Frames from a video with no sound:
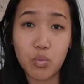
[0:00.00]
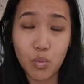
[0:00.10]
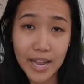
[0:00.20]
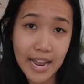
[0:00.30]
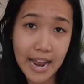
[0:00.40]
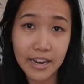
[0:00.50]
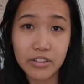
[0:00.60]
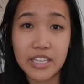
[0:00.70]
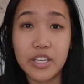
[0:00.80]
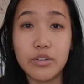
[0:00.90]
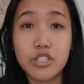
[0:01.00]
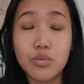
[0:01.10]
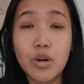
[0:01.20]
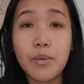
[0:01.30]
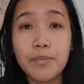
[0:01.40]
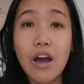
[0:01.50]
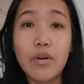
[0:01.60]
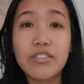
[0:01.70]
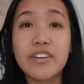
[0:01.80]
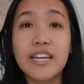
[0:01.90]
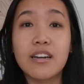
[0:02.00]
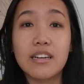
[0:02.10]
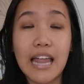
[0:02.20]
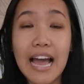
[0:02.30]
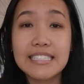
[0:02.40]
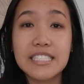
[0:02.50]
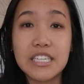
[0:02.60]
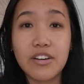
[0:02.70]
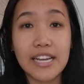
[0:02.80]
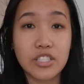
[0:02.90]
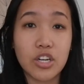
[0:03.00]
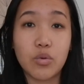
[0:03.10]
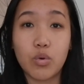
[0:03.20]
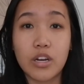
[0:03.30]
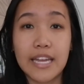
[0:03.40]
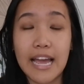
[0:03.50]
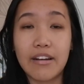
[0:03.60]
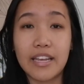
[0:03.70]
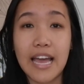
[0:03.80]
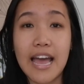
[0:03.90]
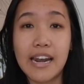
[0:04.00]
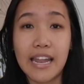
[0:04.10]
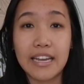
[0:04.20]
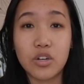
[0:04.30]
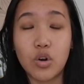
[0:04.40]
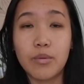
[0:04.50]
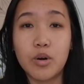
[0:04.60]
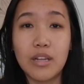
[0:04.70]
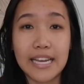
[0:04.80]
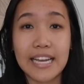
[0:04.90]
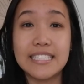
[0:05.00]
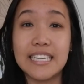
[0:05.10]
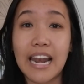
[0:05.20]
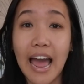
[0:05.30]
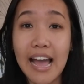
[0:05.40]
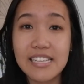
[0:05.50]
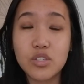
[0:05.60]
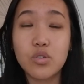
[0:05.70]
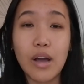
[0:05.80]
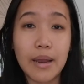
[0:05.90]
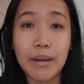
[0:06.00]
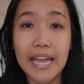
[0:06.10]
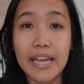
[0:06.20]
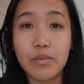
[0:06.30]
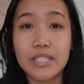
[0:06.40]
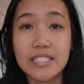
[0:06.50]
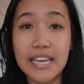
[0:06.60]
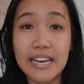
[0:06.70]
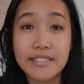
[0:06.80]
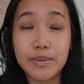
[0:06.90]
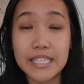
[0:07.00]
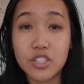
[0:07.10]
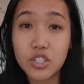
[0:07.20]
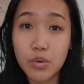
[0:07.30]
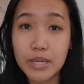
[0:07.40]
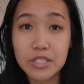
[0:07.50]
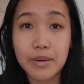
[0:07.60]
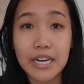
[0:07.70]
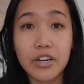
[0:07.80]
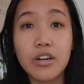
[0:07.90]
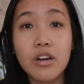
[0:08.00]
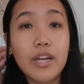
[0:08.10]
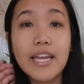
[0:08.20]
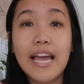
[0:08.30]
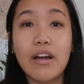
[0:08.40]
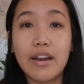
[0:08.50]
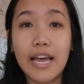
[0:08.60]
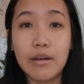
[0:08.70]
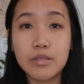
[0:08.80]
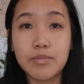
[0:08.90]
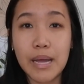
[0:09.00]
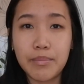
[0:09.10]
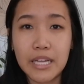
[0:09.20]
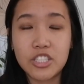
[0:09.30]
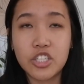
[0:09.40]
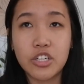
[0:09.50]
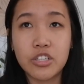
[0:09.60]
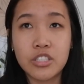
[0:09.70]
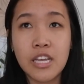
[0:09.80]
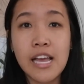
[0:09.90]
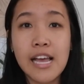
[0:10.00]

way higher than usual. However, last year I started working out again like normal, like I did in high school, and my A1C has been so much better. Working out helps my blood sugars